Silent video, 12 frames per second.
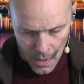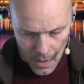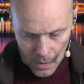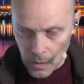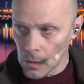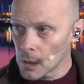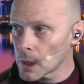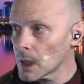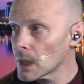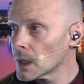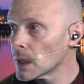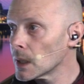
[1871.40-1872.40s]

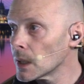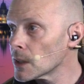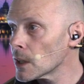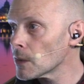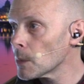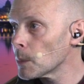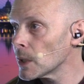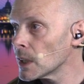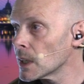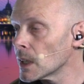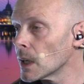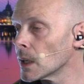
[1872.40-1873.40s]
Okay, let's have a peek
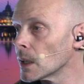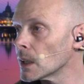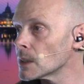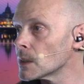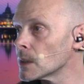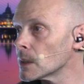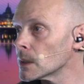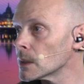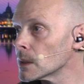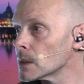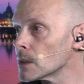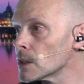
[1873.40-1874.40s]
at the
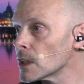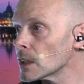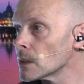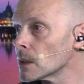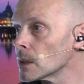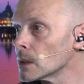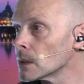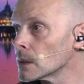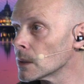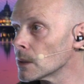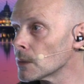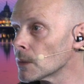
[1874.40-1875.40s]
chat
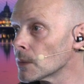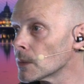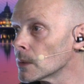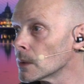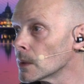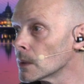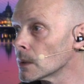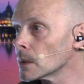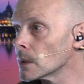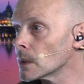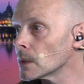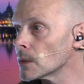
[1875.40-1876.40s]
if
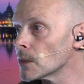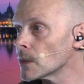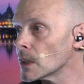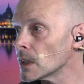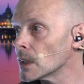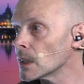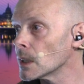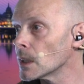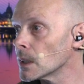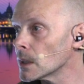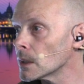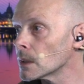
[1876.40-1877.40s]
they're seeing
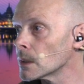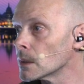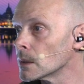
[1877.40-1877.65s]
here.